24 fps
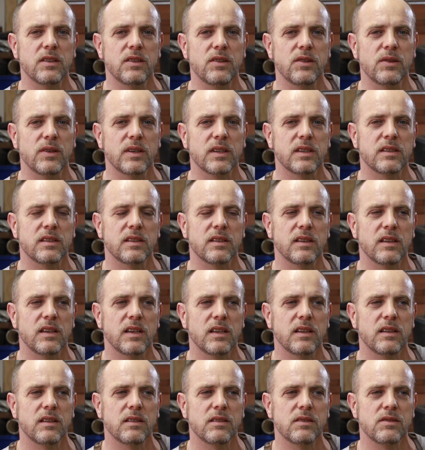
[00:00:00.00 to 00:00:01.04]
do it, and
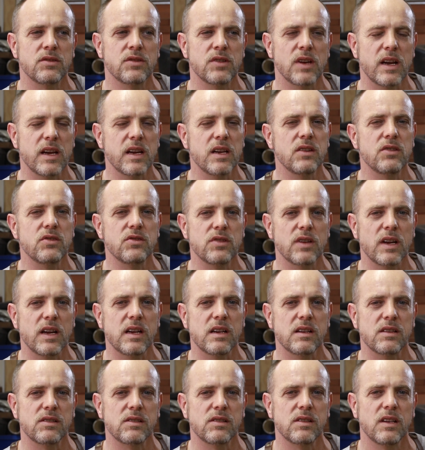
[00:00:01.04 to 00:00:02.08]
then change
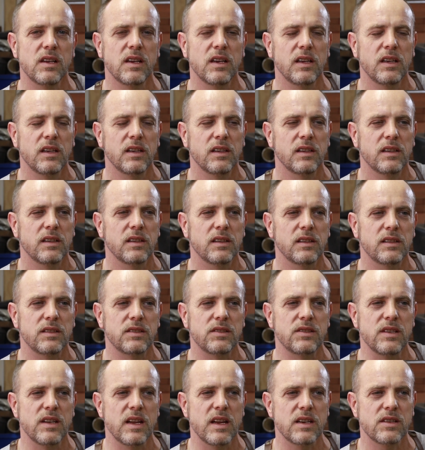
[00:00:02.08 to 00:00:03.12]
as
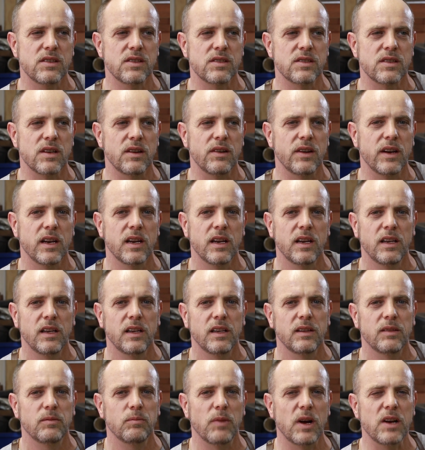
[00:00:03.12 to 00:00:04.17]
is necessary.
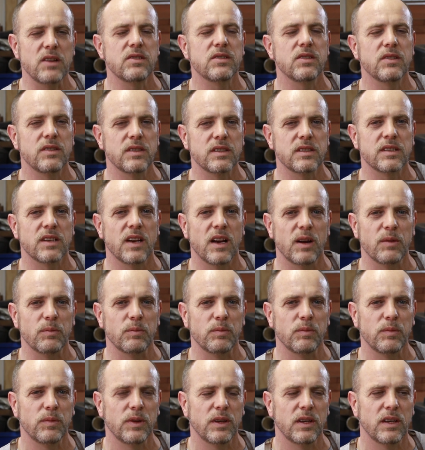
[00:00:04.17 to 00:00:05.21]
Most of the
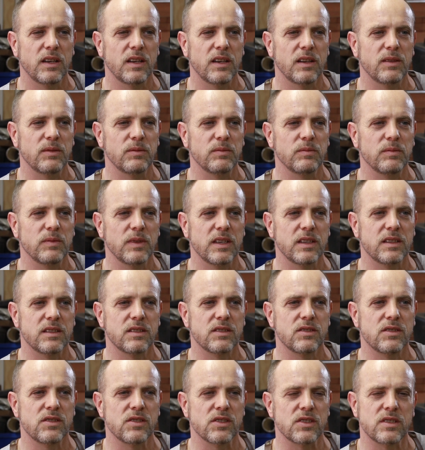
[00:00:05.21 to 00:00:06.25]
time,
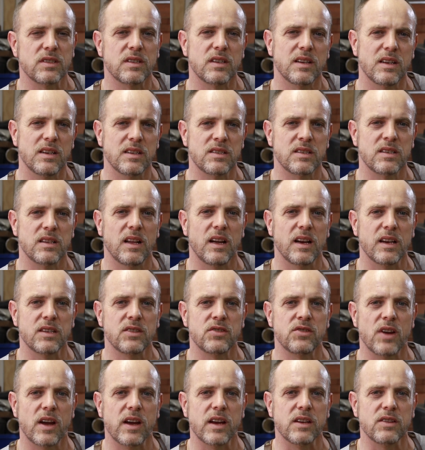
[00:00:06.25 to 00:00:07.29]
it's just a slight
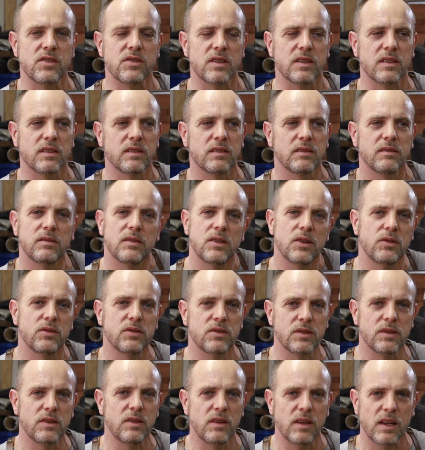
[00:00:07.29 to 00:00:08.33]
change, and you
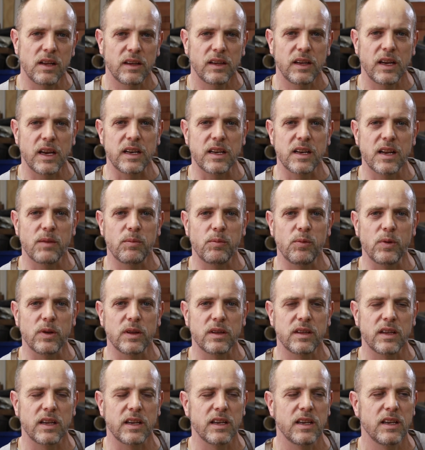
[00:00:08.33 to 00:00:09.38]
still end up
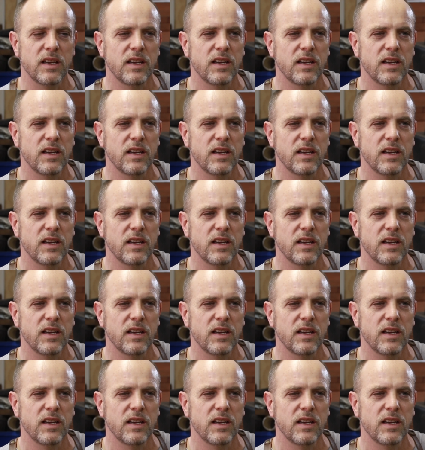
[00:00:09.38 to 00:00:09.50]
with a